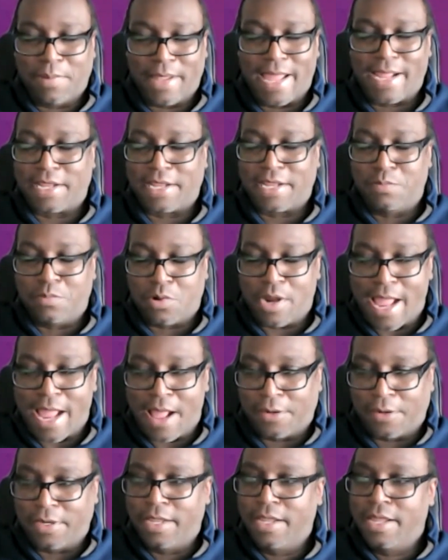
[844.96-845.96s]
Black and
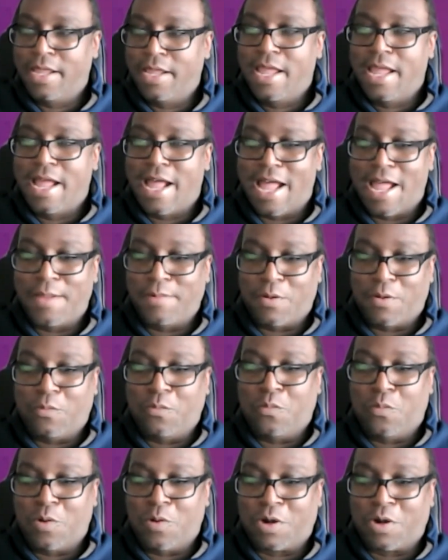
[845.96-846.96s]
Brown.
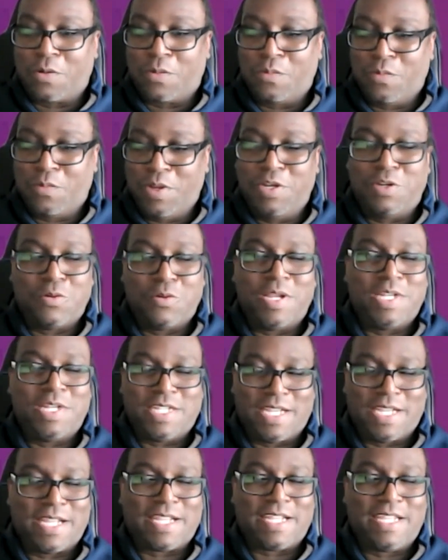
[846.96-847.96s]
What are we doing
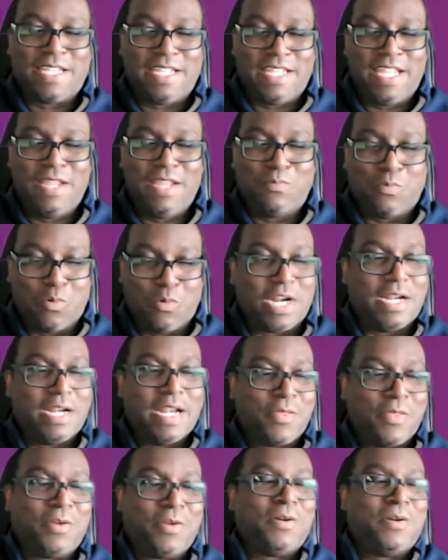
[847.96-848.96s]
to keep one
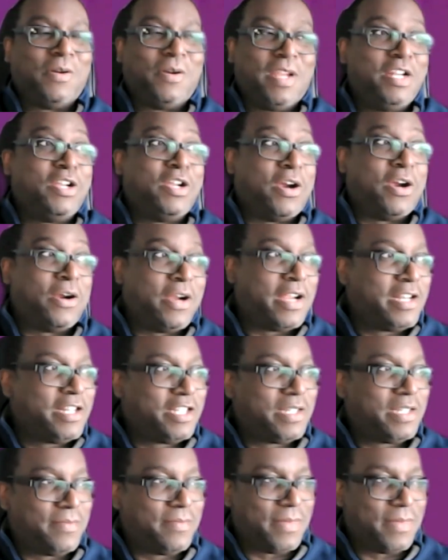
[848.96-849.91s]
another encouraged?